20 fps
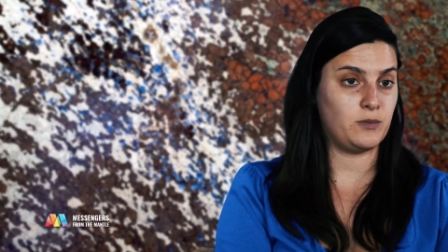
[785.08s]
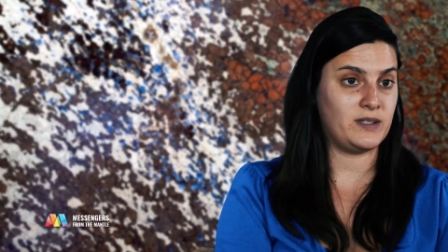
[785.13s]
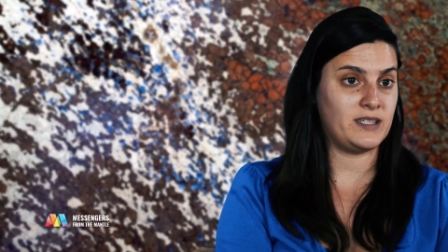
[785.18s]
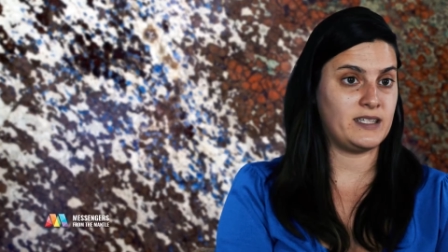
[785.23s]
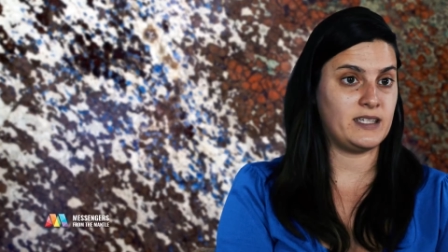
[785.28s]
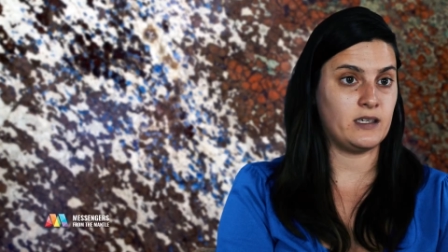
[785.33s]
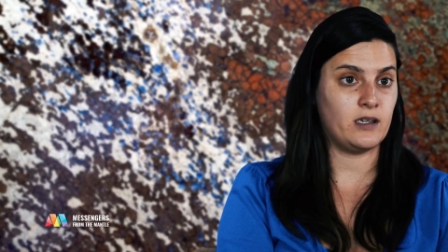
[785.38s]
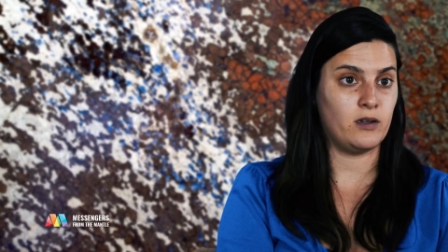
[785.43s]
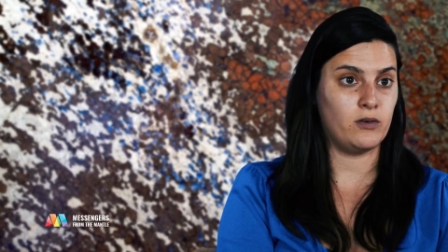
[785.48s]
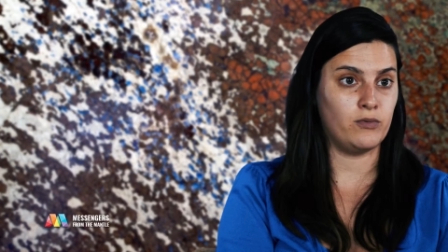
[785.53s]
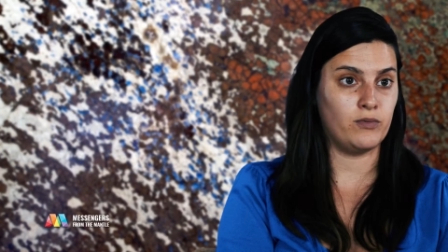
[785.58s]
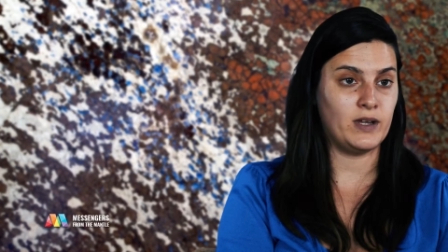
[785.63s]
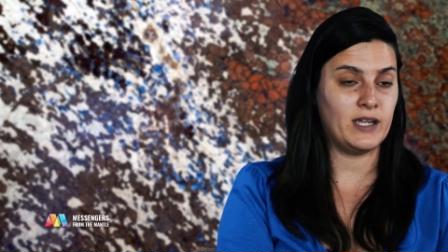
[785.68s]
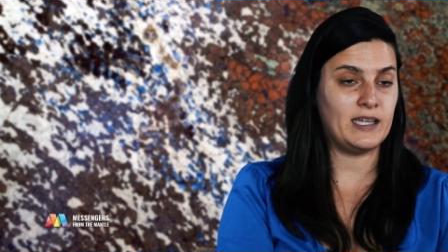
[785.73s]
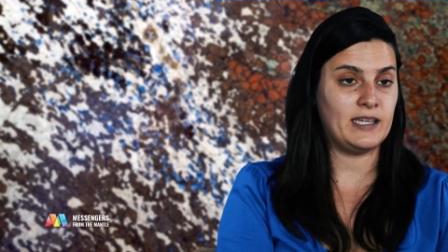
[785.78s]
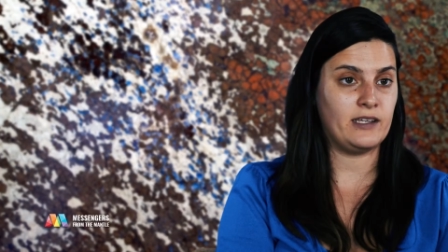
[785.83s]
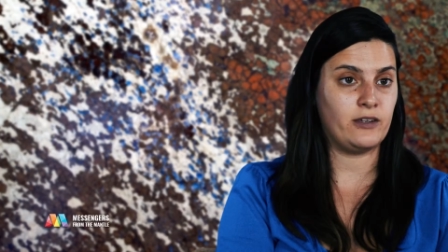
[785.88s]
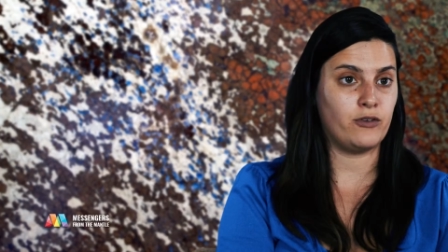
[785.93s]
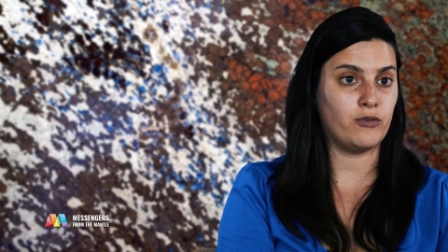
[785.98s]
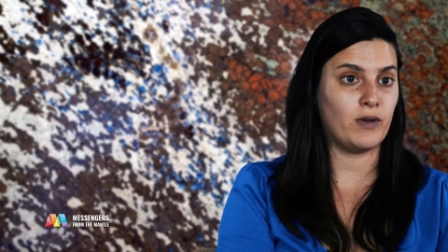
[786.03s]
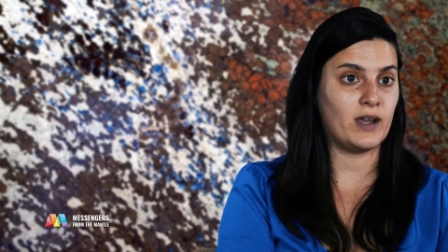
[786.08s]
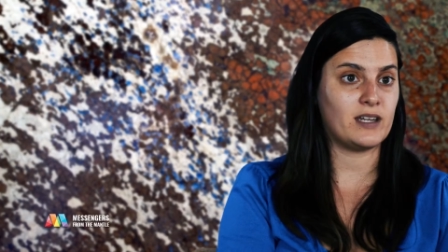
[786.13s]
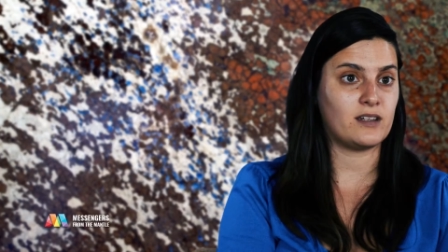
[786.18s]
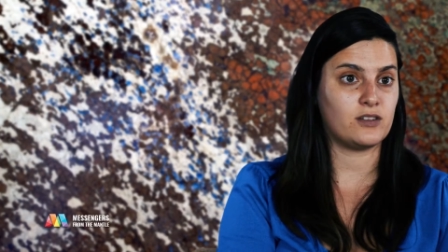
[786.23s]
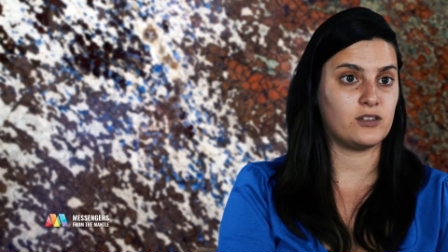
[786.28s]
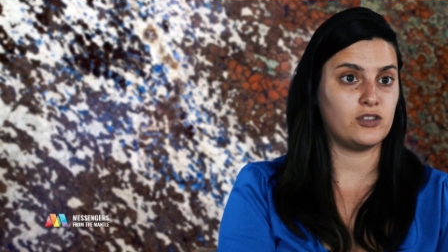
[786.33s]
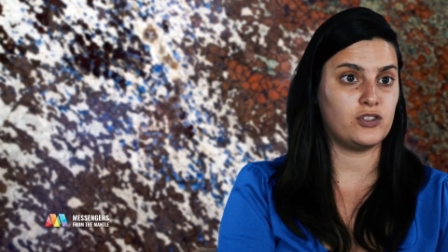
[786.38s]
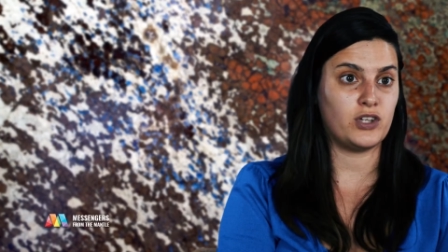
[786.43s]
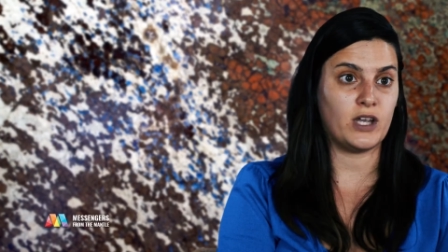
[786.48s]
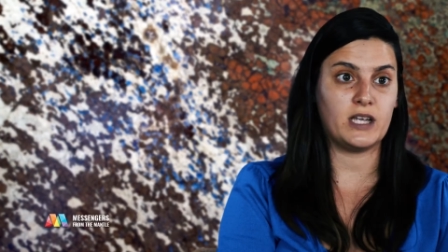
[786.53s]
we see a really
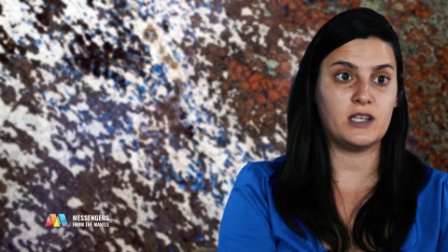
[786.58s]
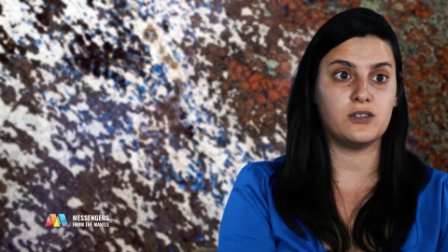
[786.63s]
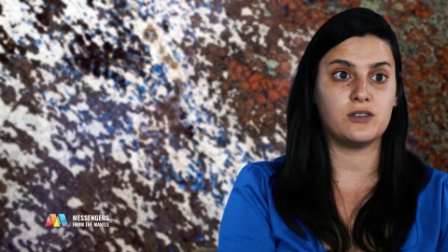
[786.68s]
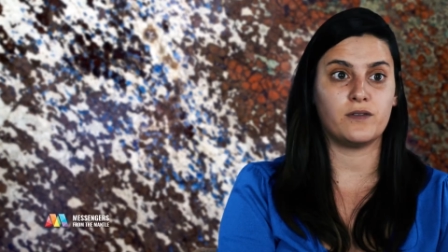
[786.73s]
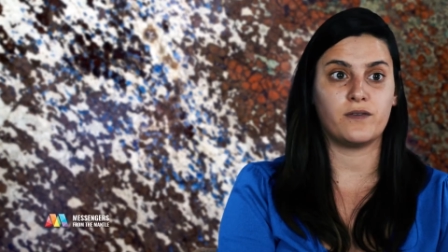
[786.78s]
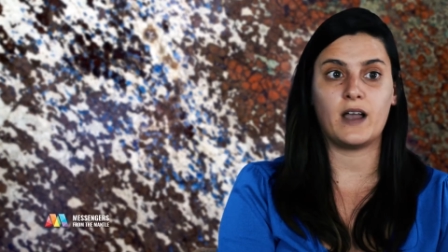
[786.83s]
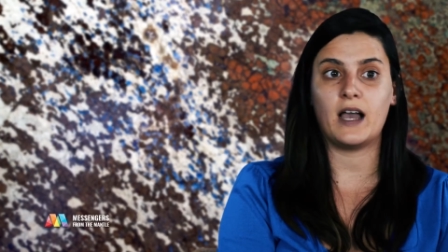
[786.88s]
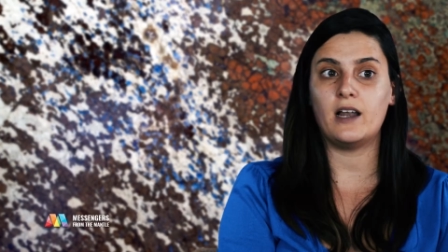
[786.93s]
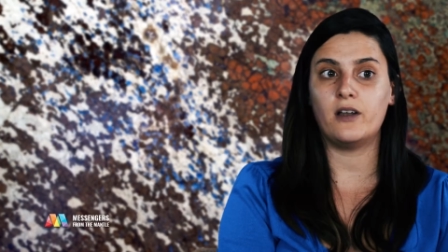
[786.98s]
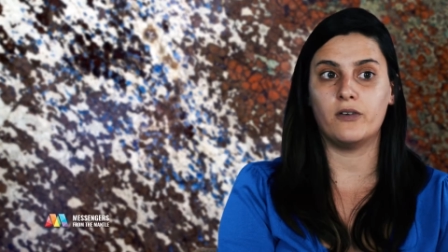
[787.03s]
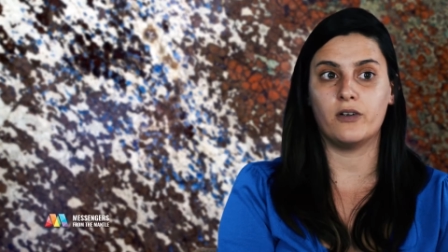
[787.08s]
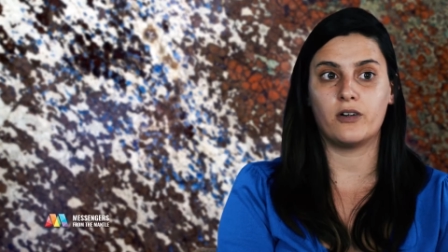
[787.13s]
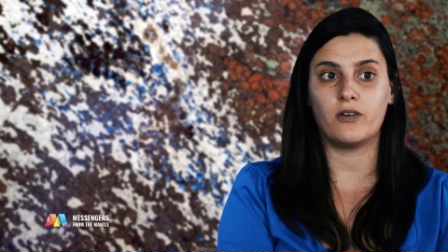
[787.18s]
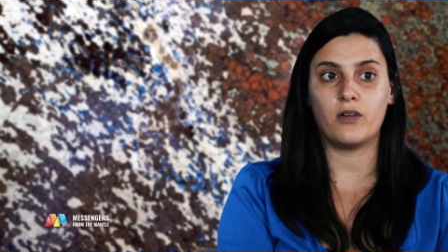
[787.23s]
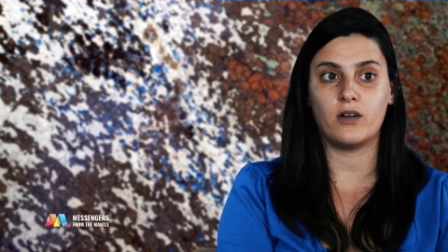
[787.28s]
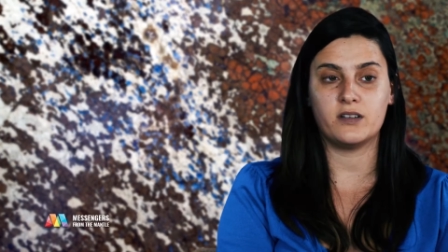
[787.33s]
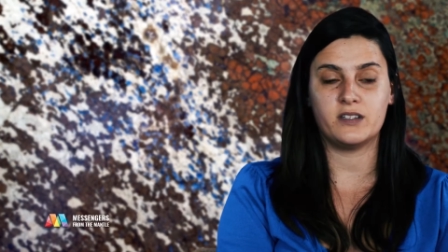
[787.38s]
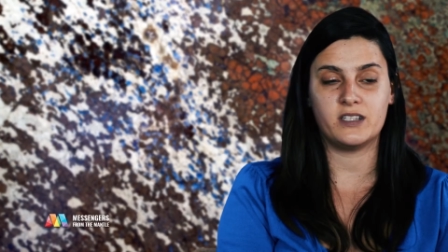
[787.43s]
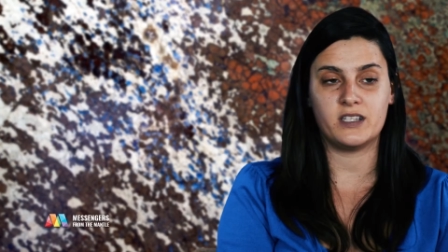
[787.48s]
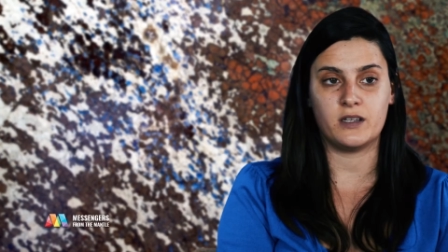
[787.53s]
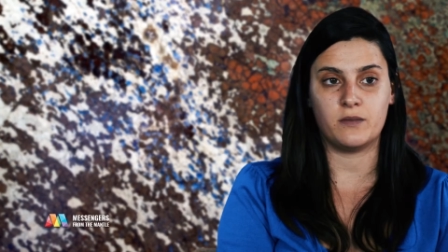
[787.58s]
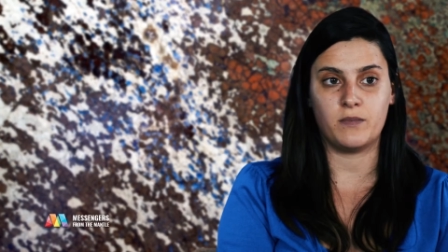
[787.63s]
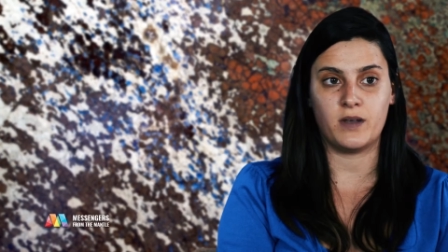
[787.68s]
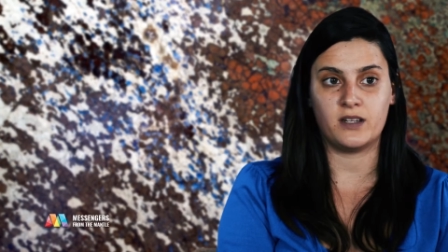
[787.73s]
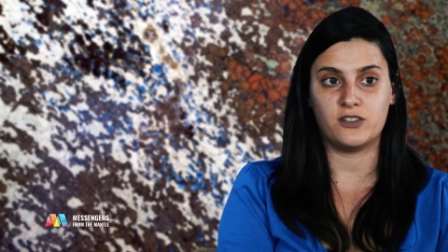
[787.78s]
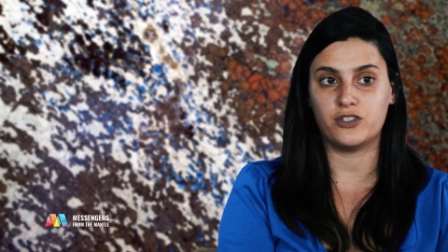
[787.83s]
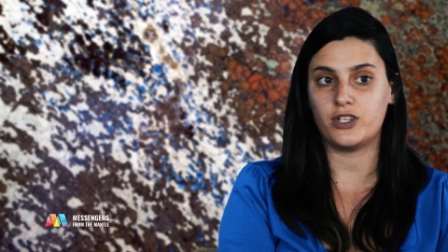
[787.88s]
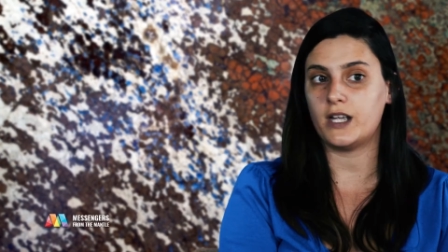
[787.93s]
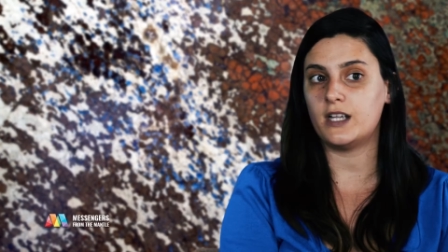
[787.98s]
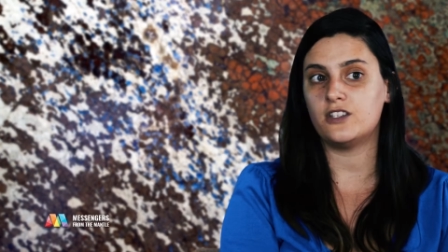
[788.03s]
great change of color across them
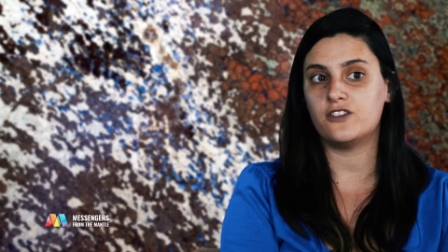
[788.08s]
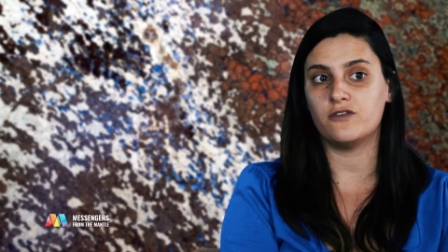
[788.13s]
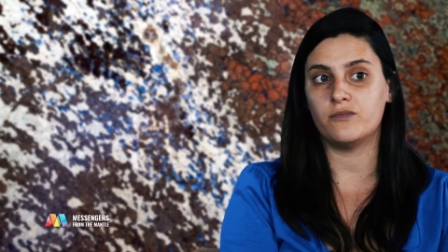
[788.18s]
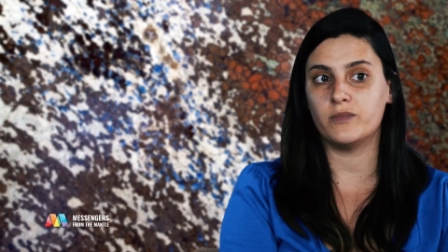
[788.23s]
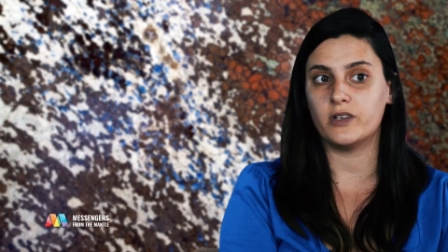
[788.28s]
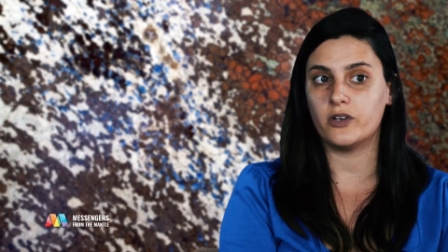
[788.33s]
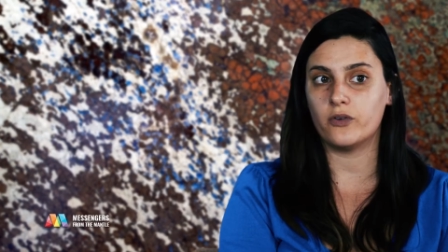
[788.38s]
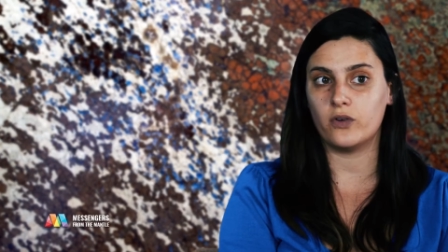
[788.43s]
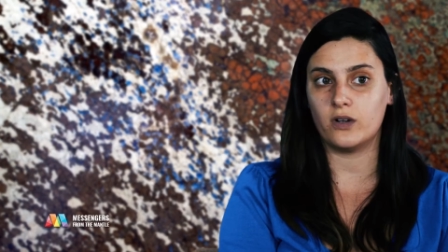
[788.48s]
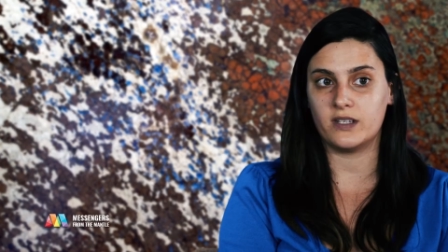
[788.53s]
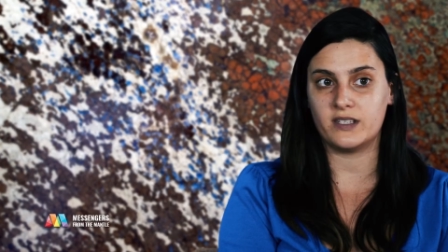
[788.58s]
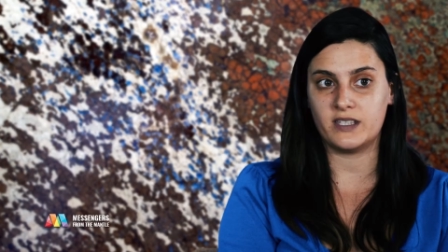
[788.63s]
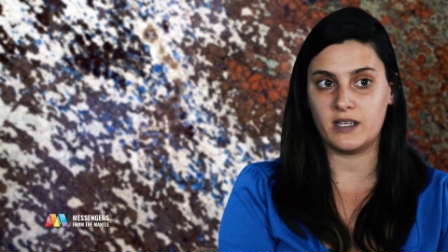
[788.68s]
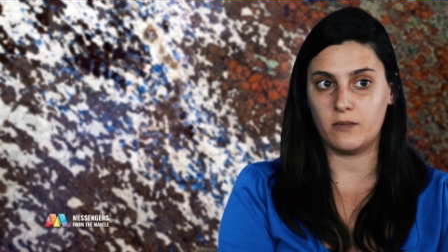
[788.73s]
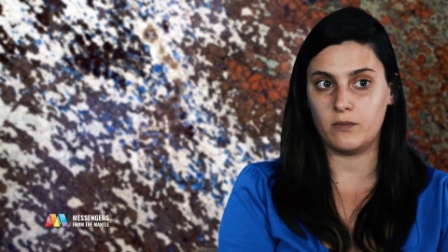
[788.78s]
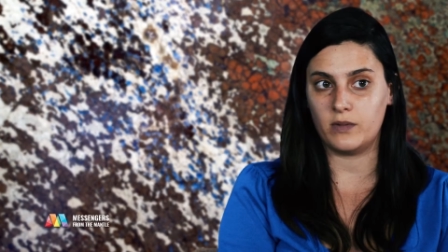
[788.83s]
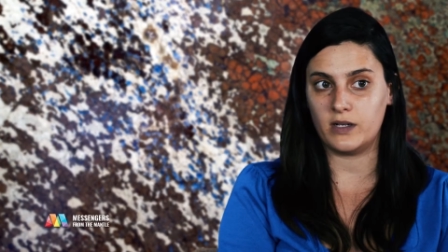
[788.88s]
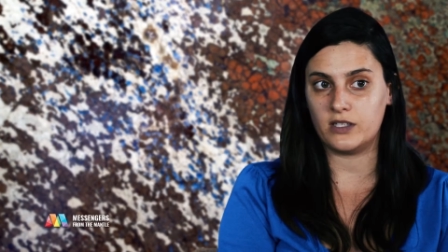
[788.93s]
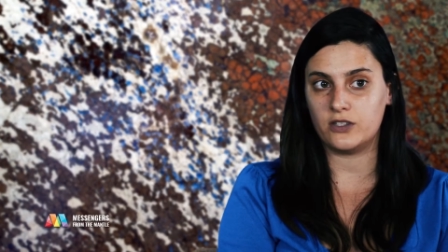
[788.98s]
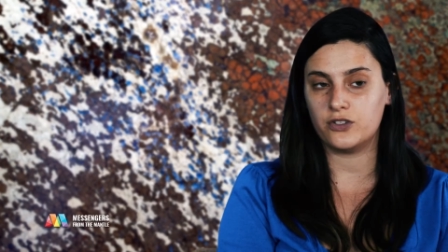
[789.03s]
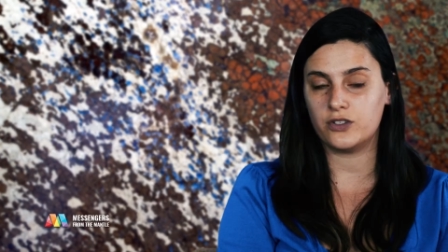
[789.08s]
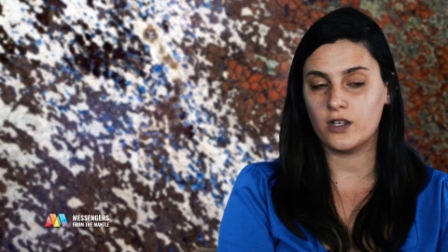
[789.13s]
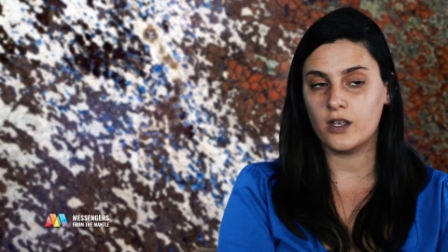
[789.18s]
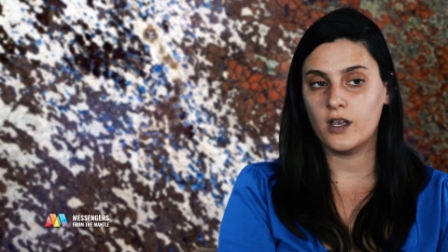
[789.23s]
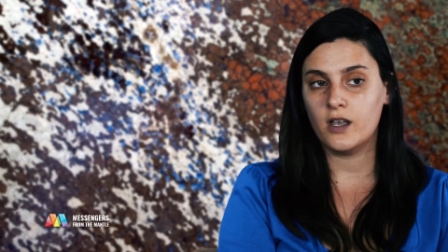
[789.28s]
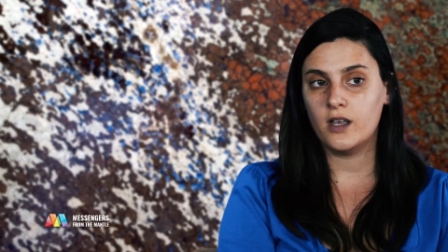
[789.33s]
and change of mineral assemblage.